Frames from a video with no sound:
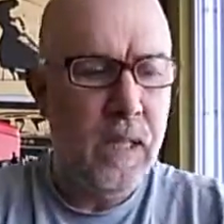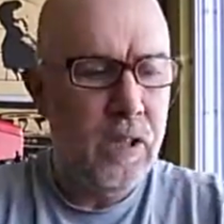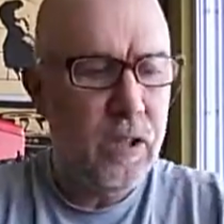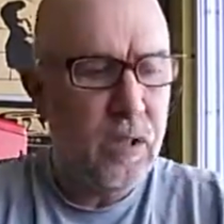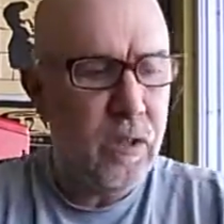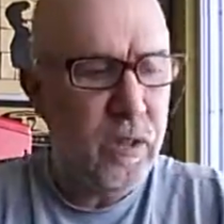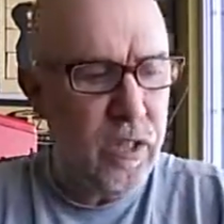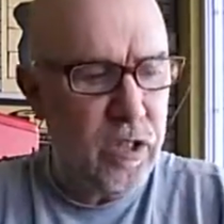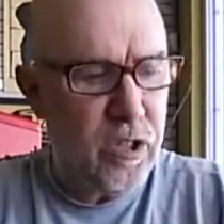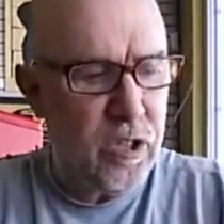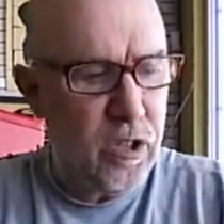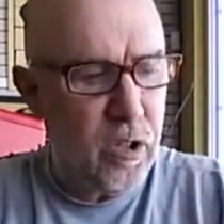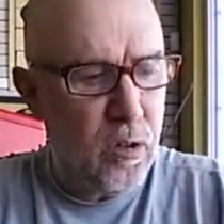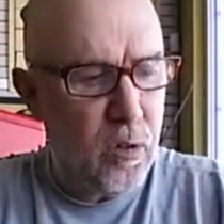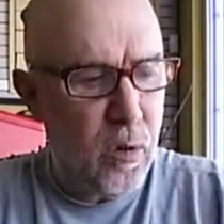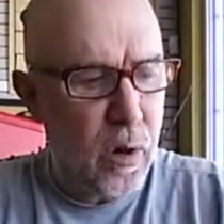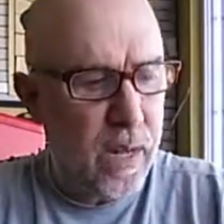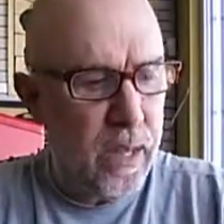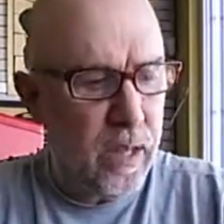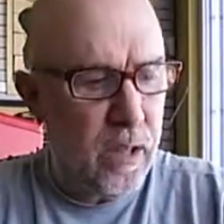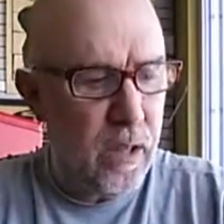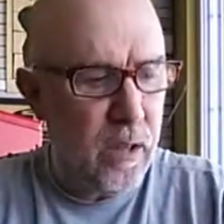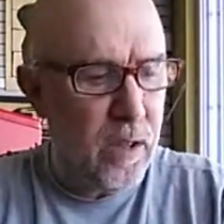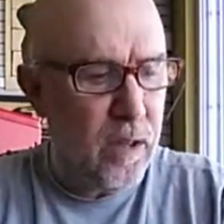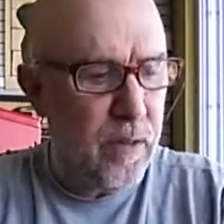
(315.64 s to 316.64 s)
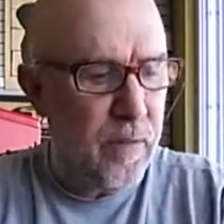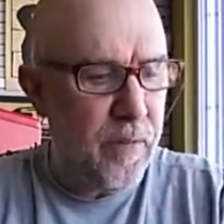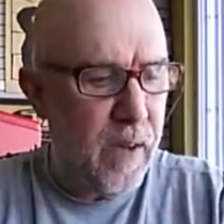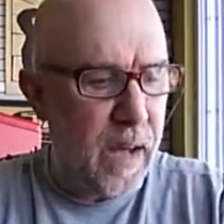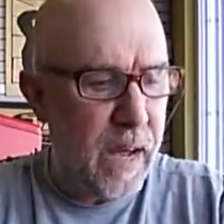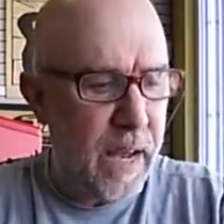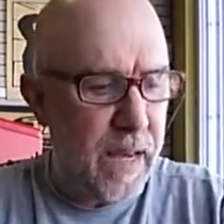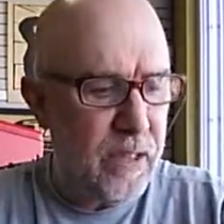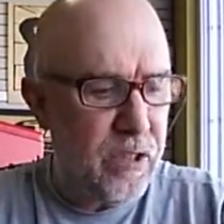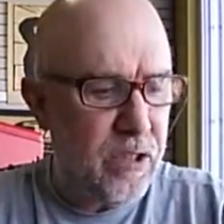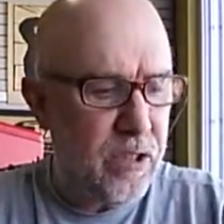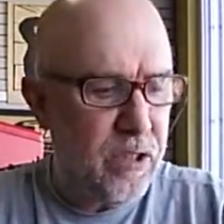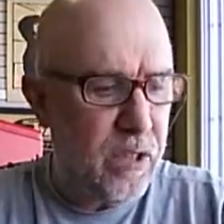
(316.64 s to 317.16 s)
So this is a great little
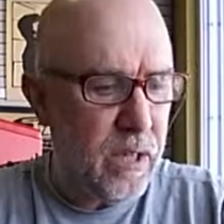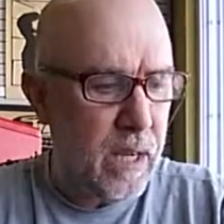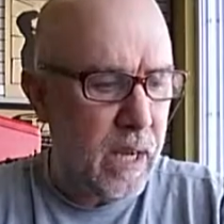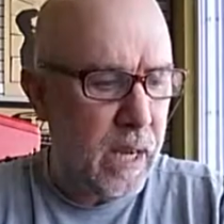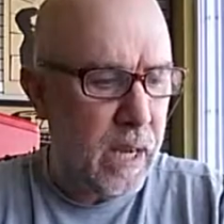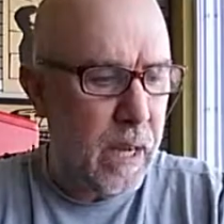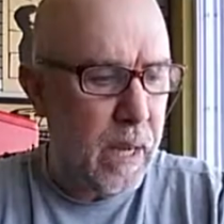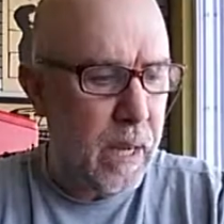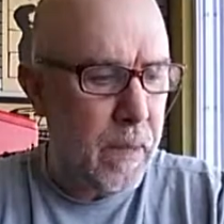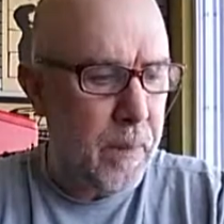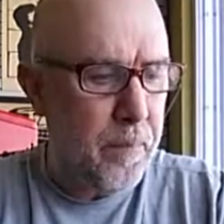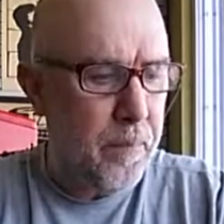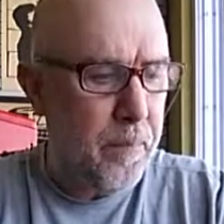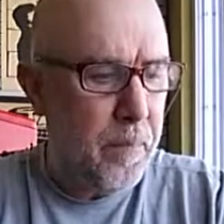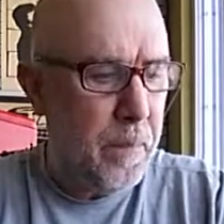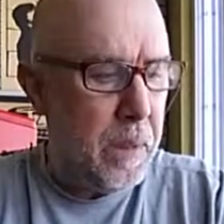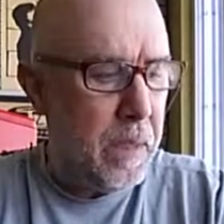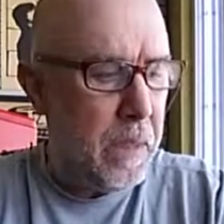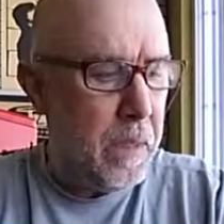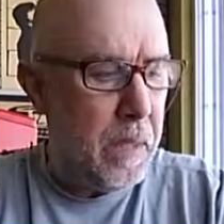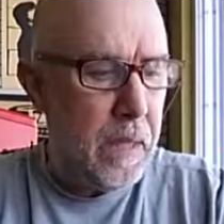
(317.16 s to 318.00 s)
device, and